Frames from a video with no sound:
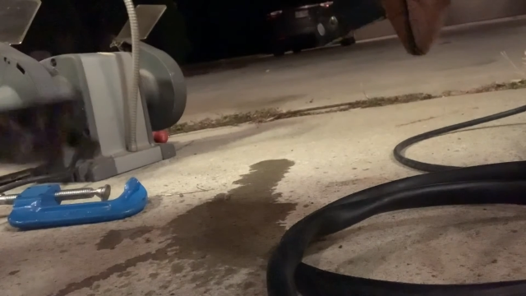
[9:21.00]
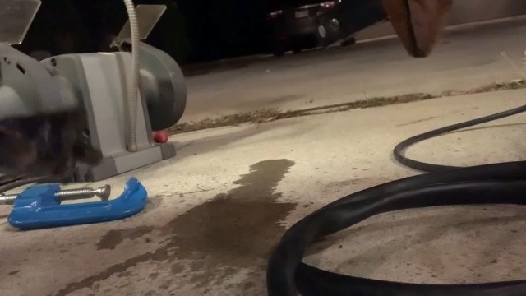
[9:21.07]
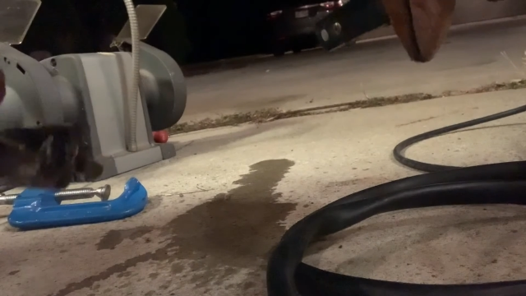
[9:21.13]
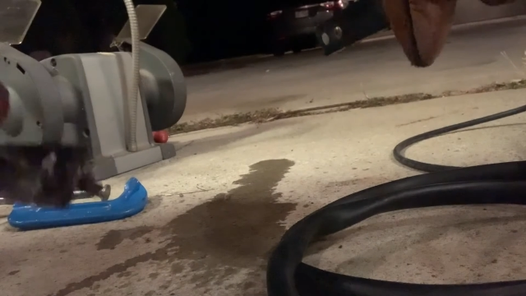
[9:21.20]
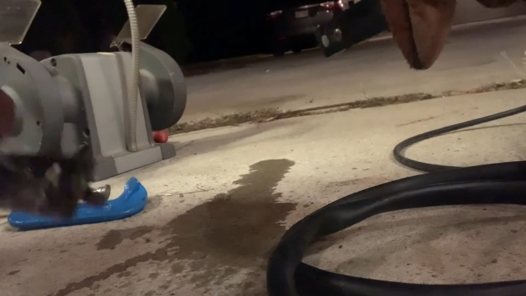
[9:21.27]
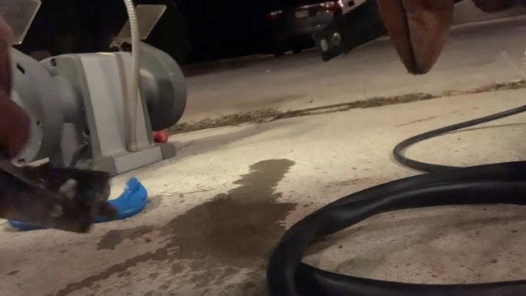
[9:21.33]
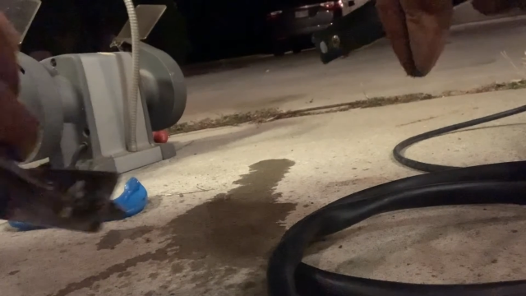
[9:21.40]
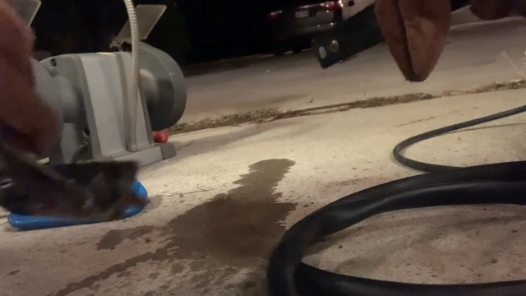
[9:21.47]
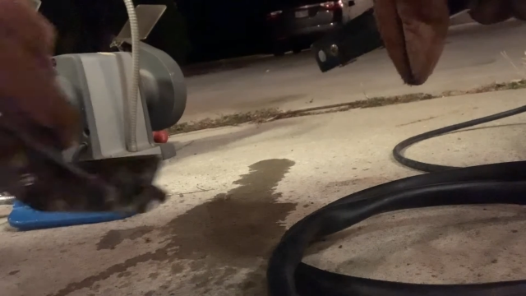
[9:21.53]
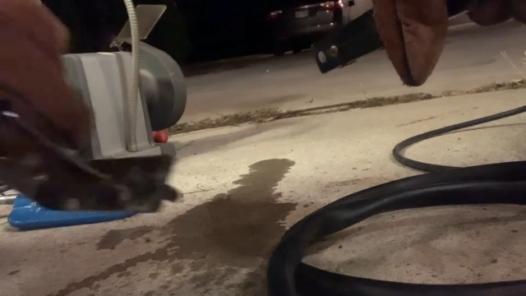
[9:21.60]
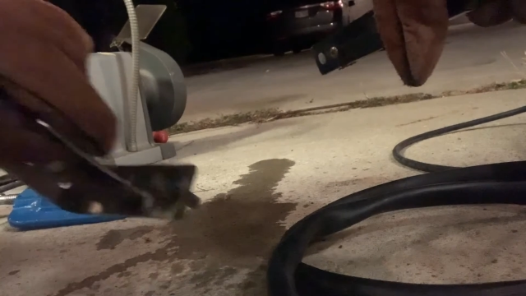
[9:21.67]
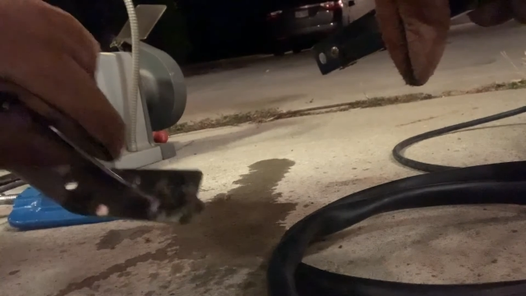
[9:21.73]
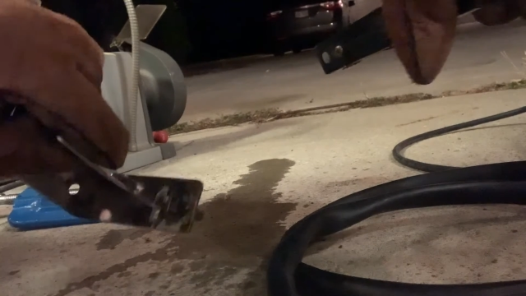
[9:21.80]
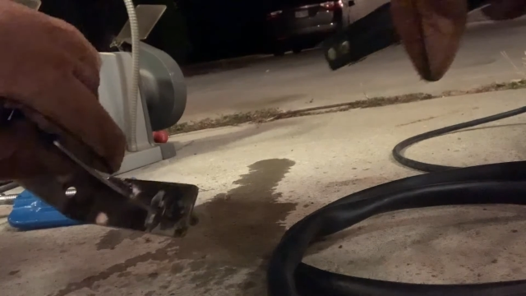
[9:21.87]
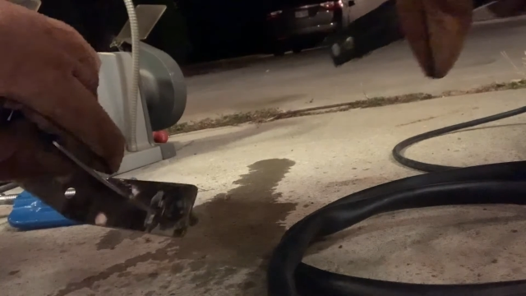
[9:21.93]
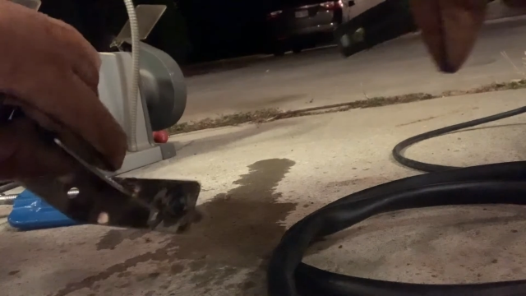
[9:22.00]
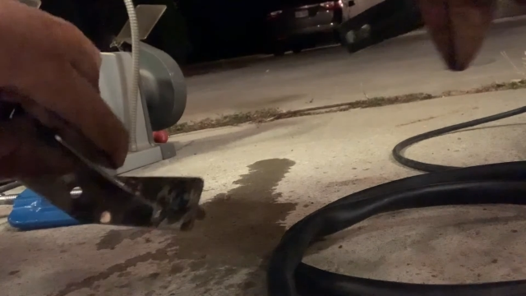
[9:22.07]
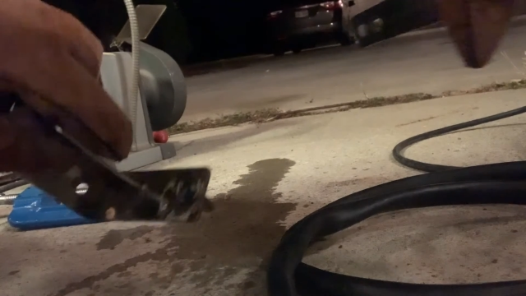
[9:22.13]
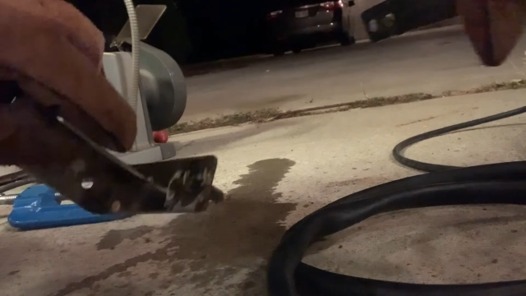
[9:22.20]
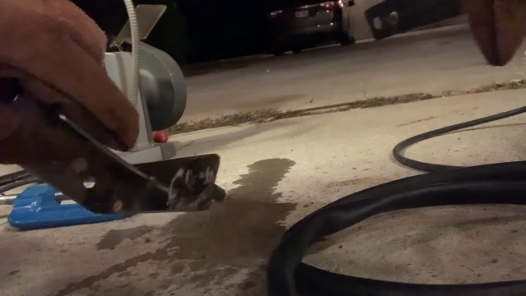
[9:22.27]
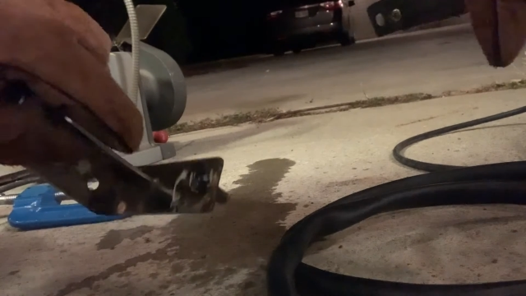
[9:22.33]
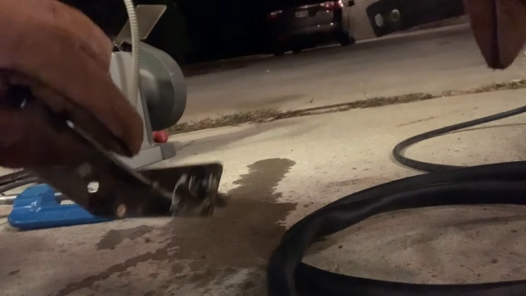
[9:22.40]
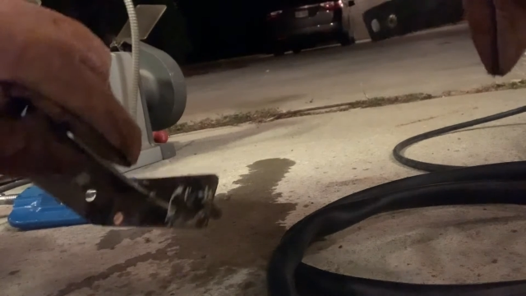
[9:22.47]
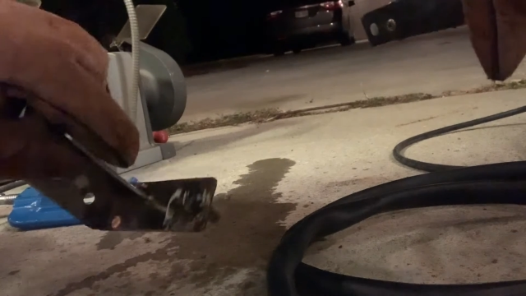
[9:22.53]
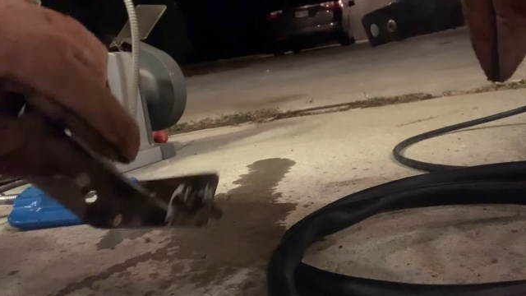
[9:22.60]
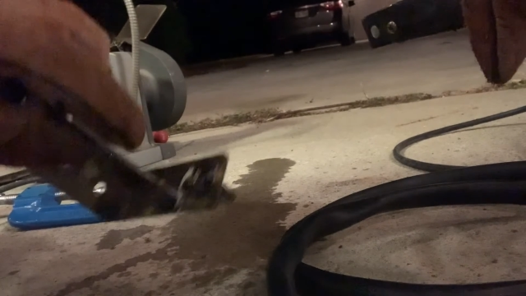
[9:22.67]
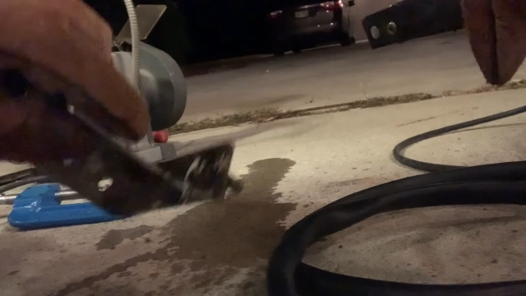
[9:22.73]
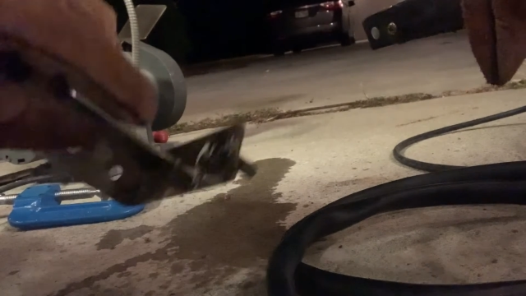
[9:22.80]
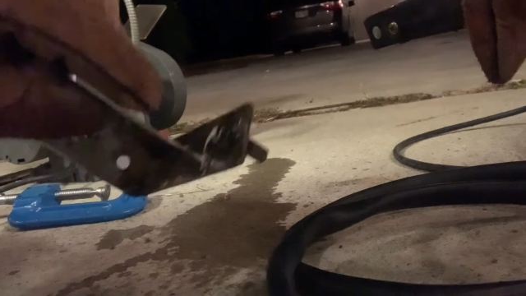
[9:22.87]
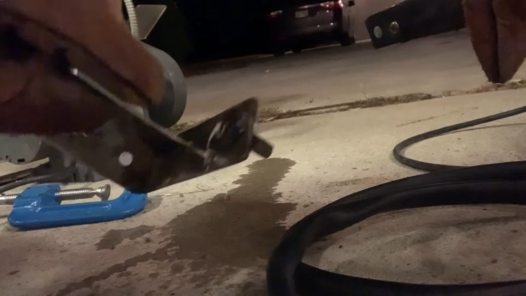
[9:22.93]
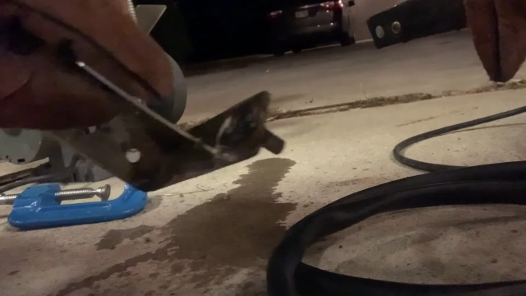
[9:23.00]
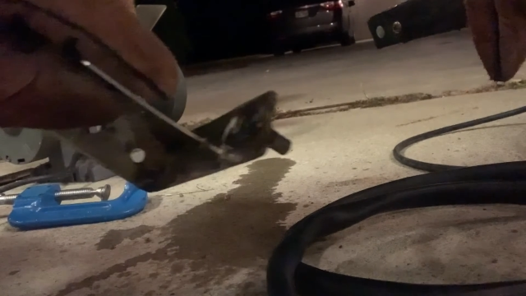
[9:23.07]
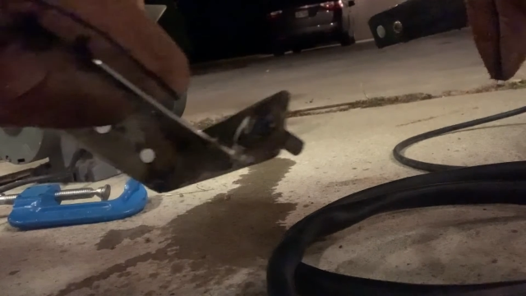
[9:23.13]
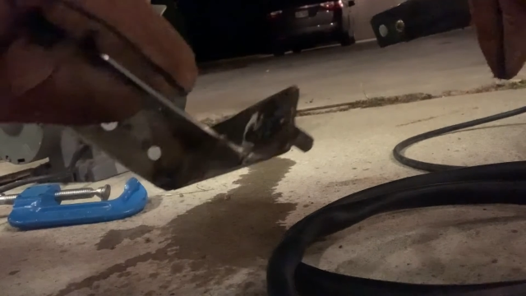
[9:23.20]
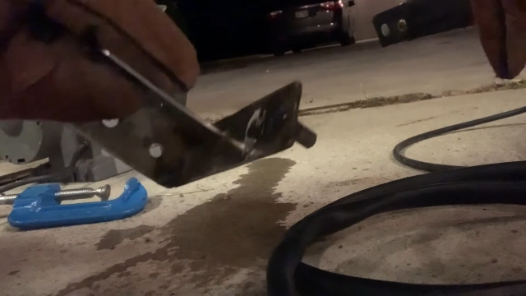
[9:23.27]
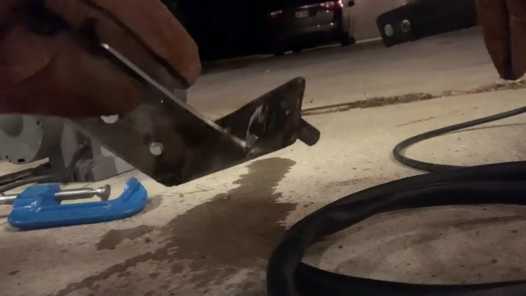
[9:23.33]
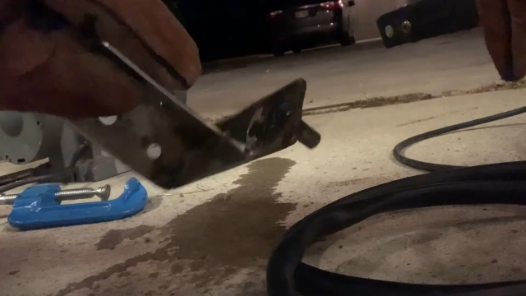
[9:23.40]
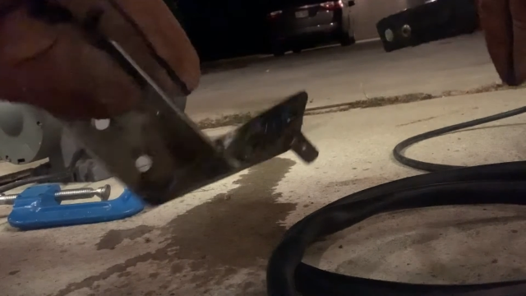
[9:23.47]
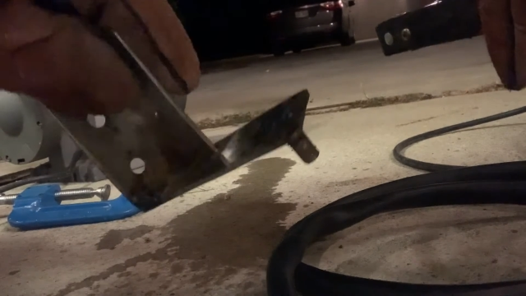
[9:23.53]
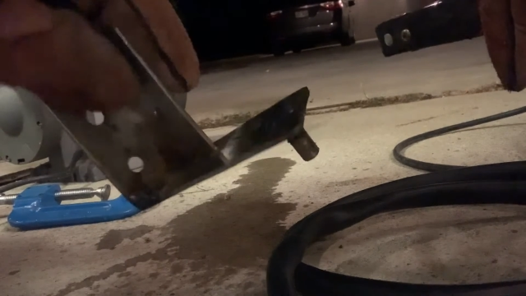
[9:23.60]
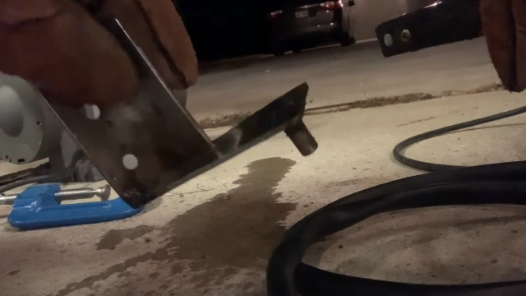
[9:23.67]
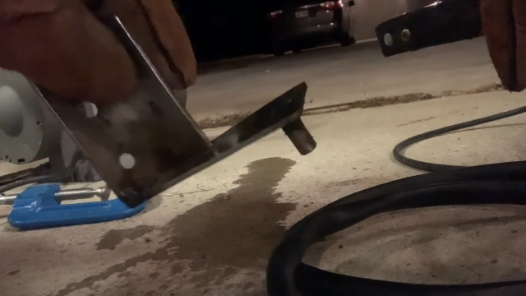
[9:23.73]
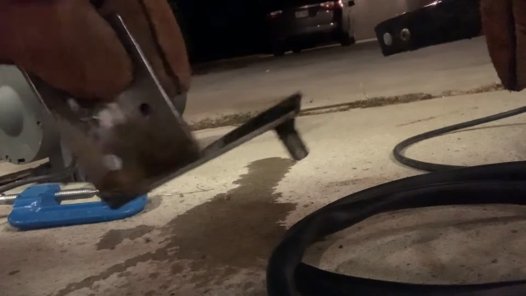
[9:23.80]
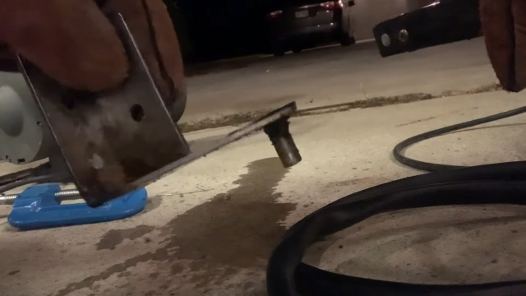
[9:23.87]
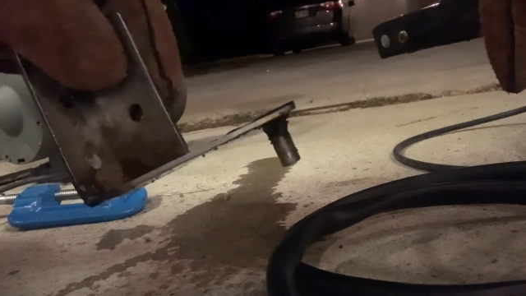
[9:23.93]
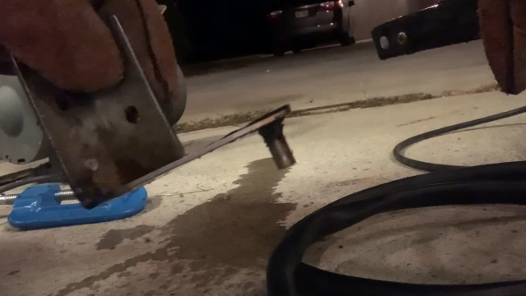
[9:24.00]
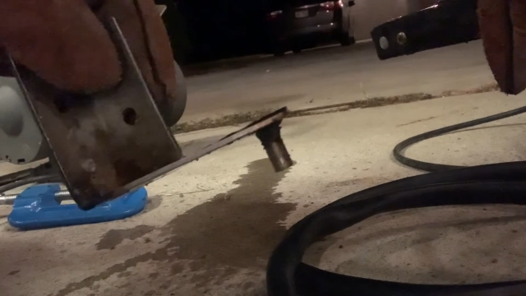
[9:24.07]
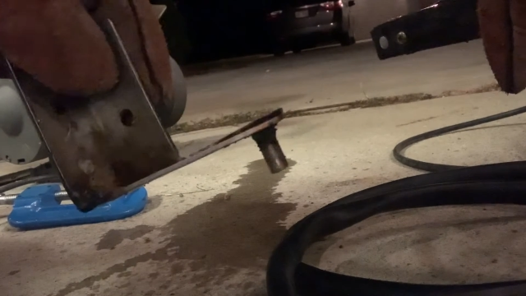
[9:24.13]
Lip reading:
(no speaker visible)